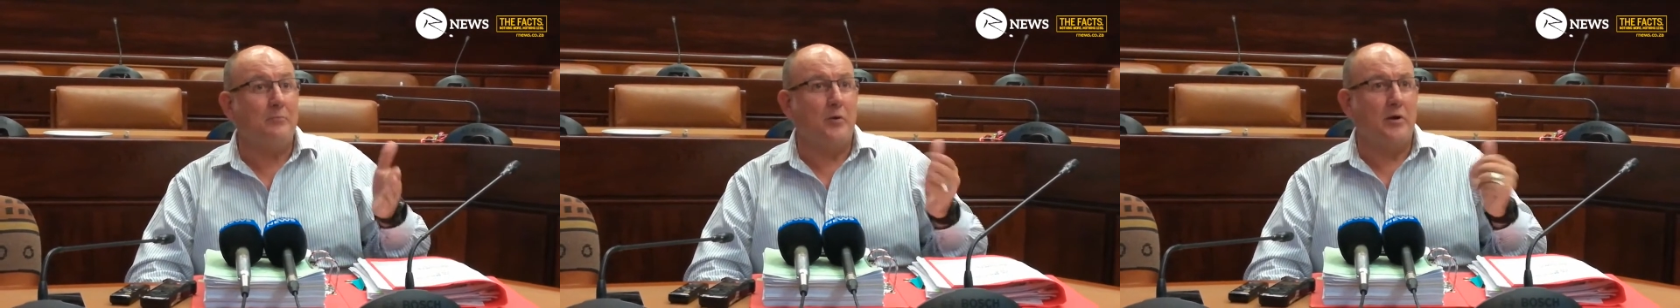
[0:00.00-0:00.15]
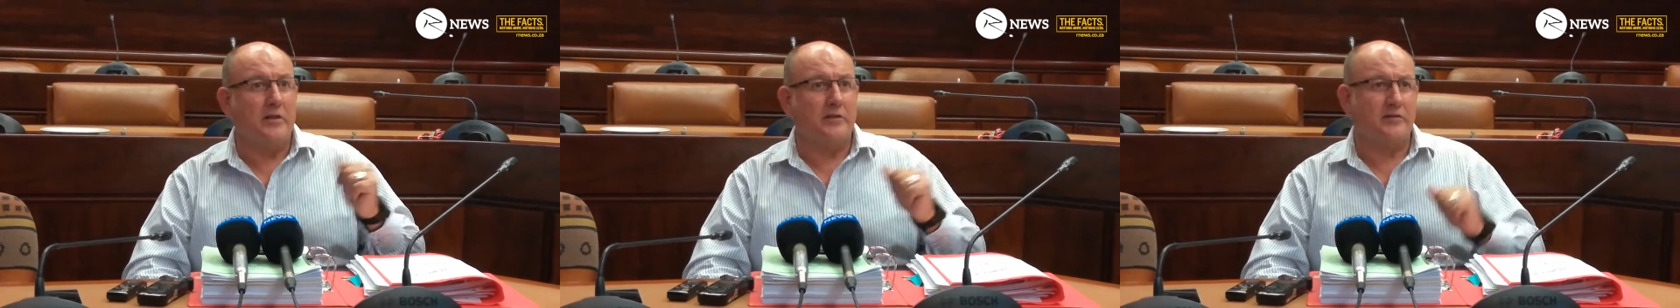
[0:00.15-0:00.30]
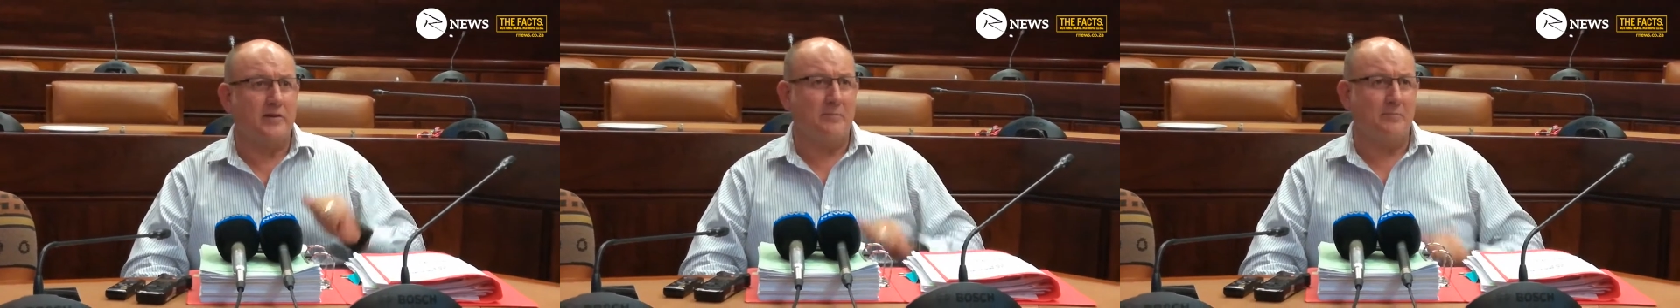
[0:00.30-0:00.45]

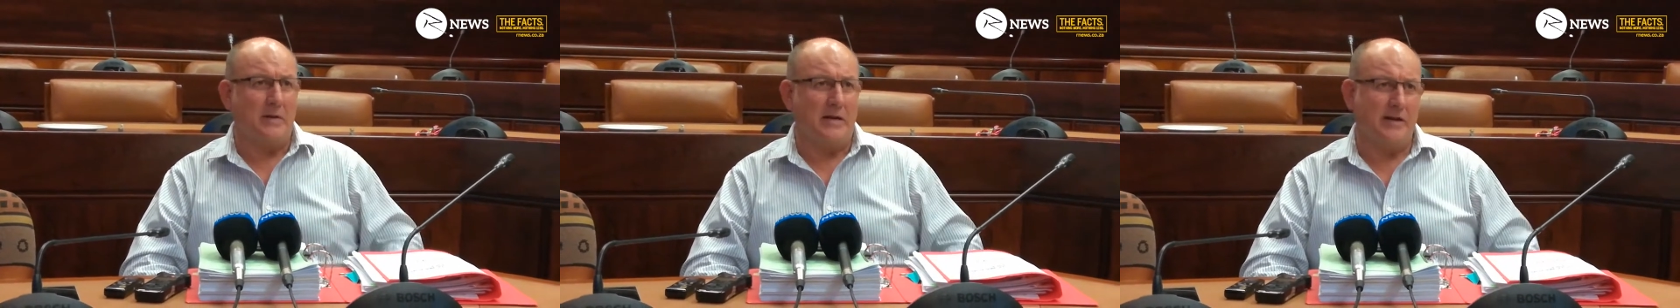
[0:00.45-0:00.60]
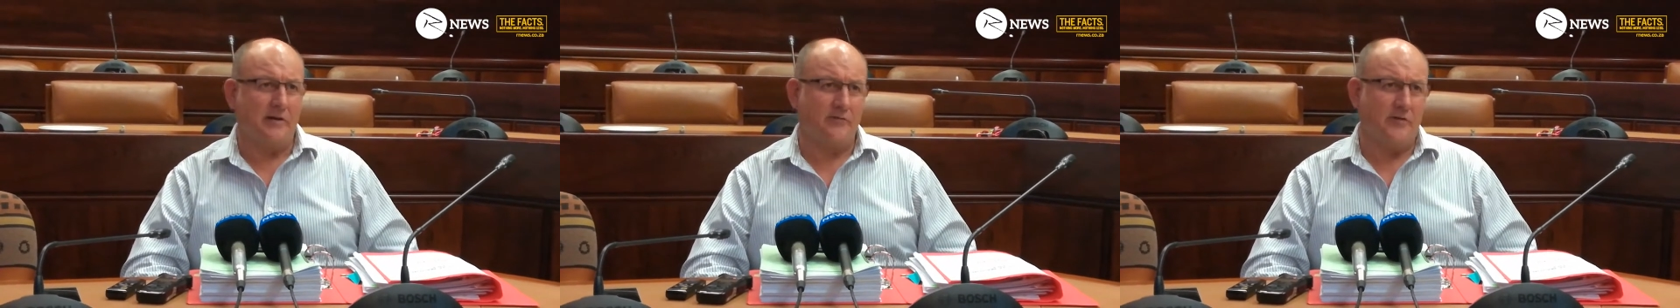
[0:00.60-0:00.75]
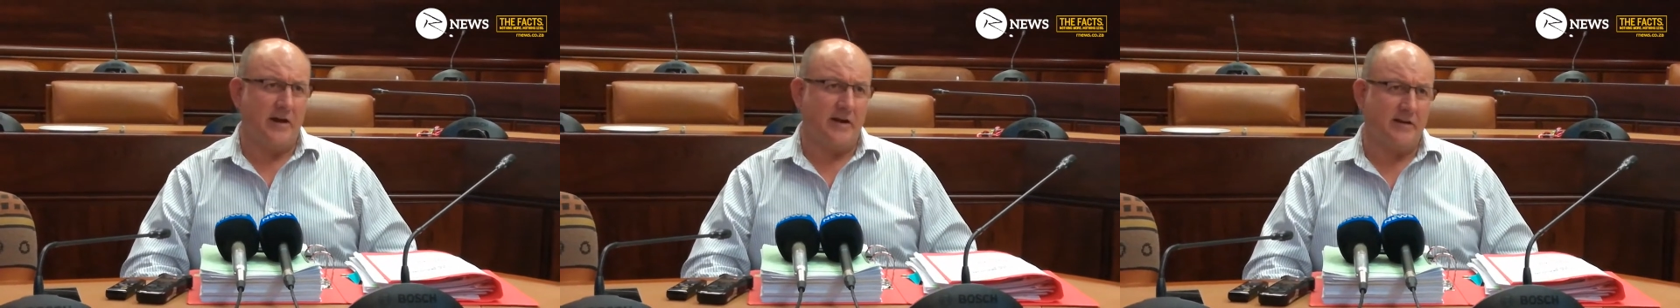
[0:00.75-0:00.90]
All he simply
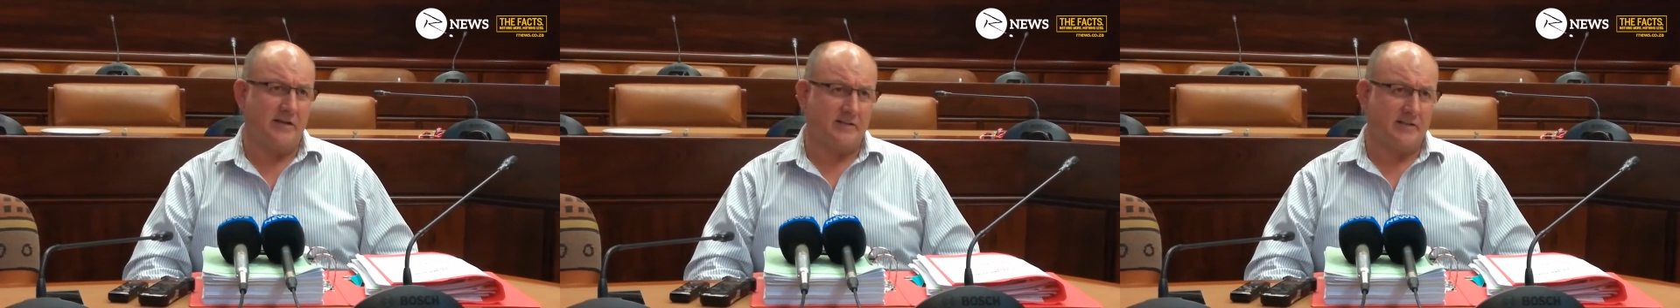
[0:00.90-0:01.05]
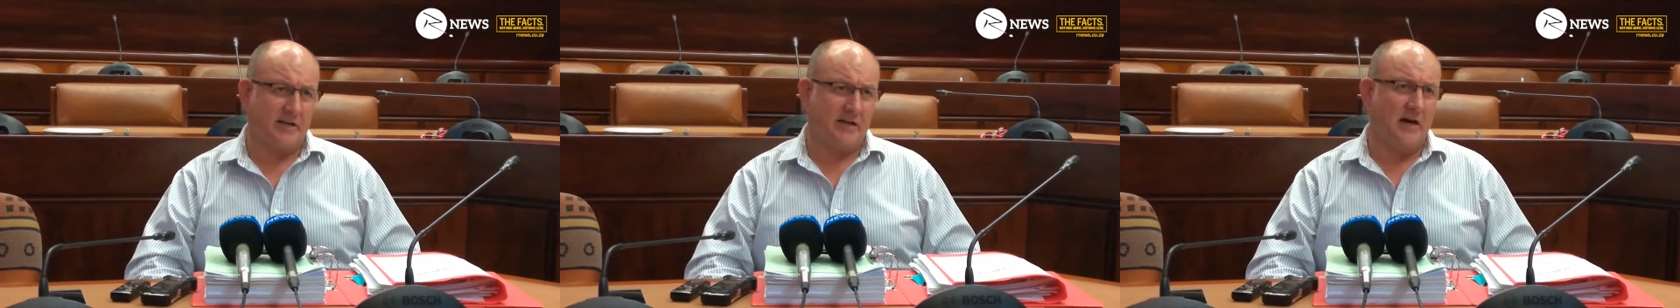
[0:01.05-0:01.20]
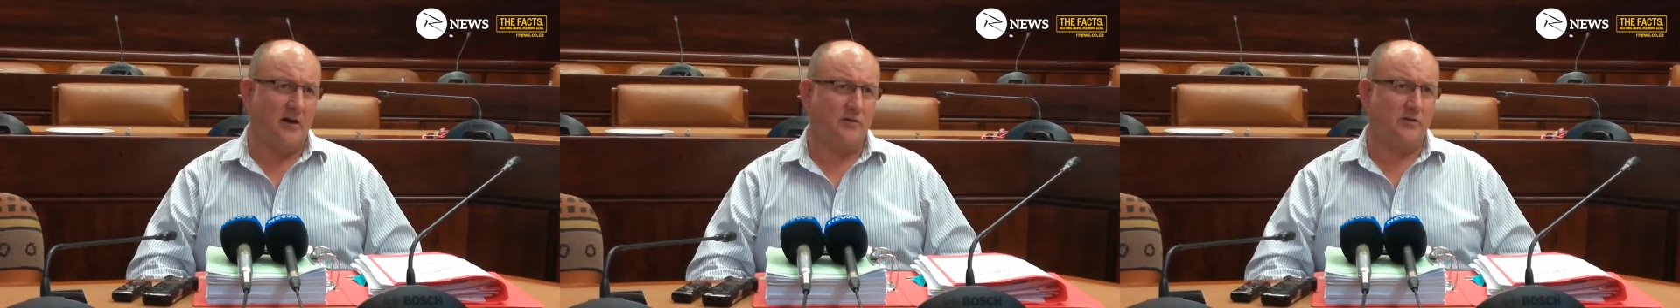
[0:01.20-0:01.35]
did through his
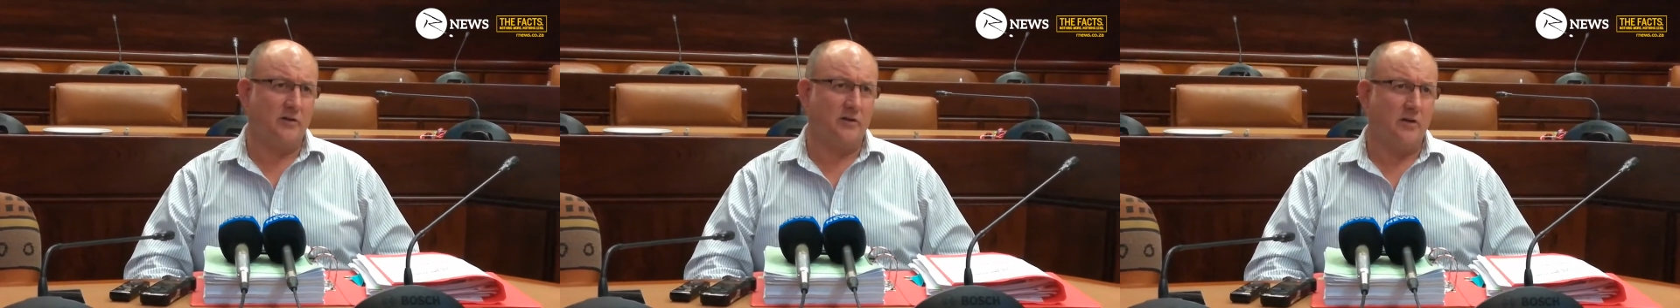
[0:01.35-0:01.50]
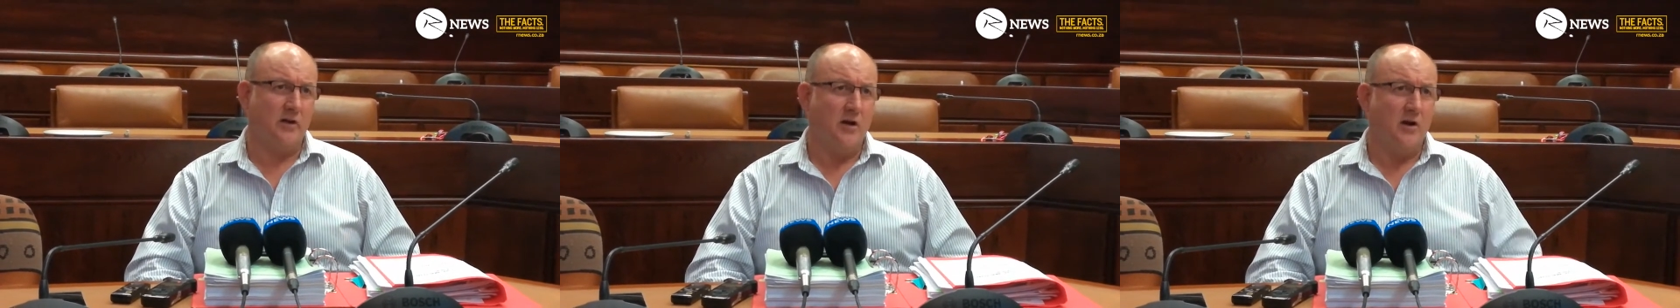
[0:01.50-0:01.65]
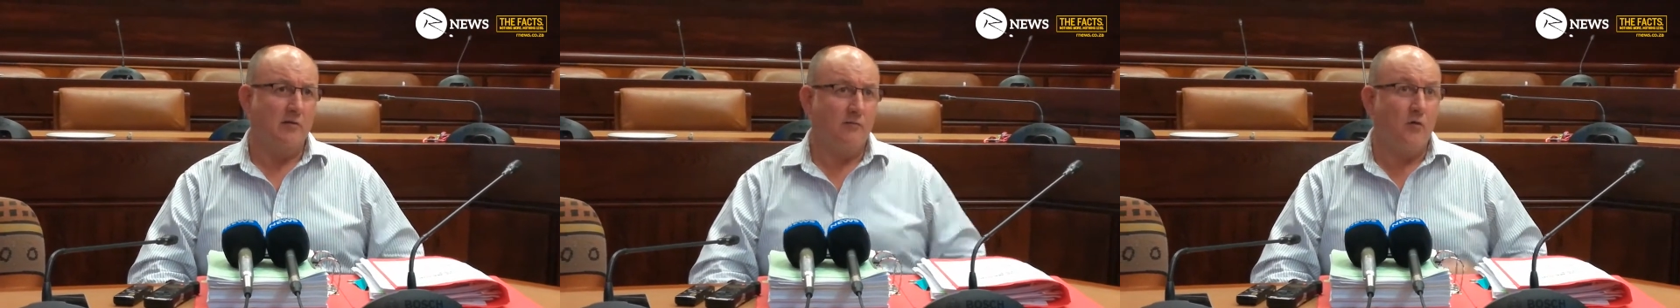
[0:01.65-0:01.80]
attorneys
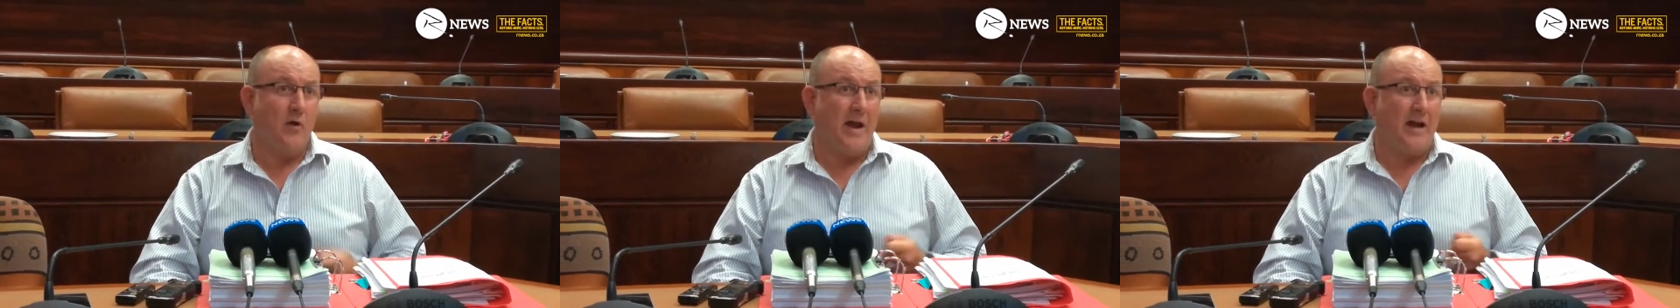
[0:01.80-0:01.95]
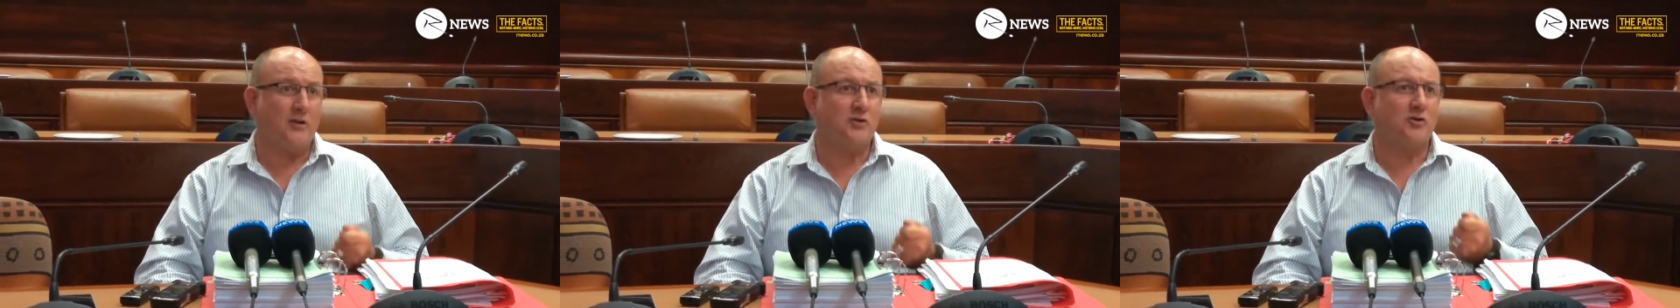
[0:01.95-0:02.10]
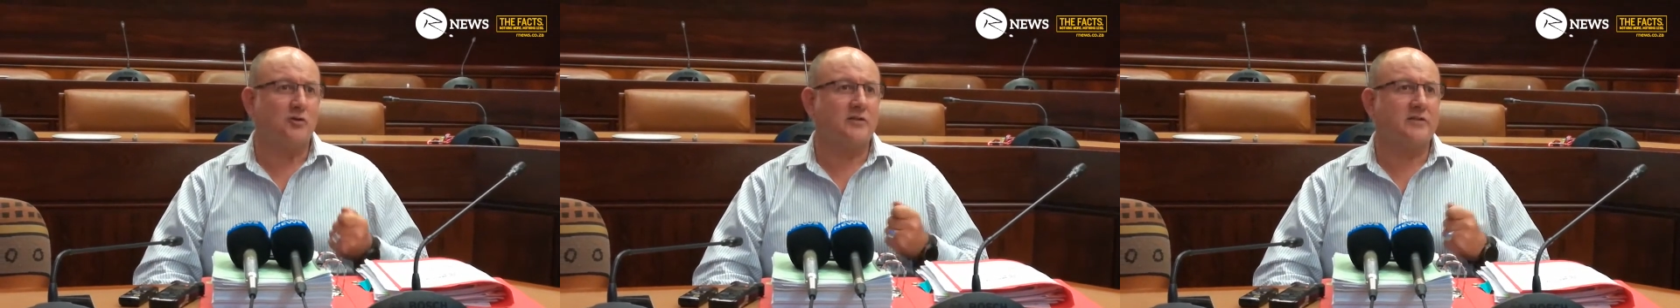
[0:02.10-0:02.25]
was he
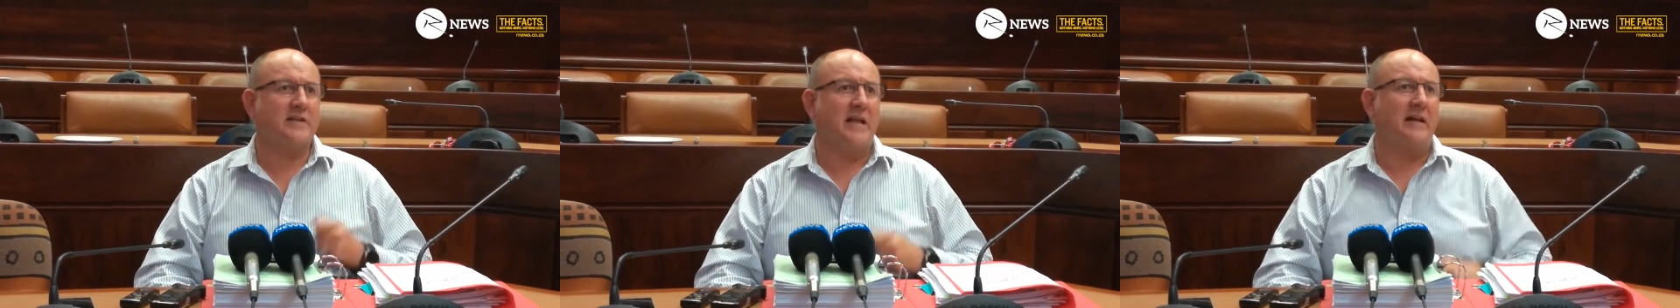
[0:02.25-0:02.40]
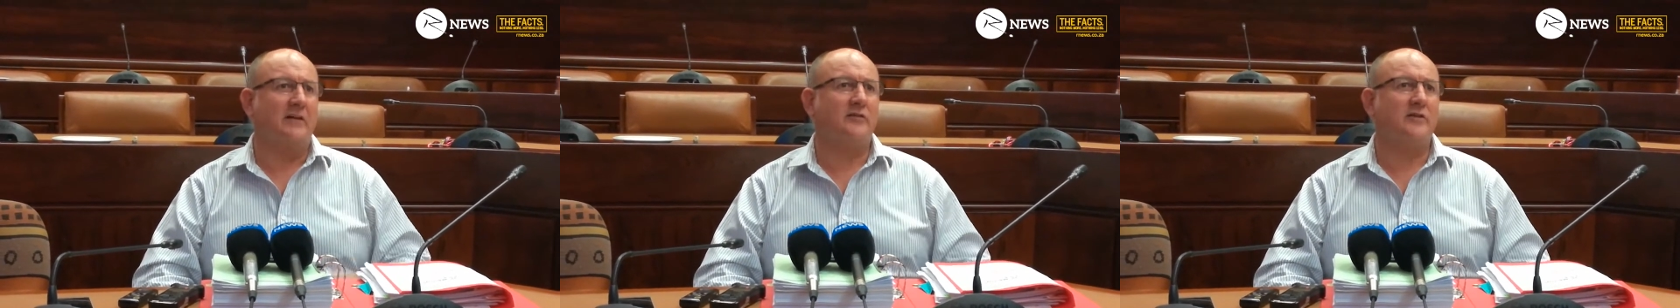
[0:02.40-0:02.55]
denied it.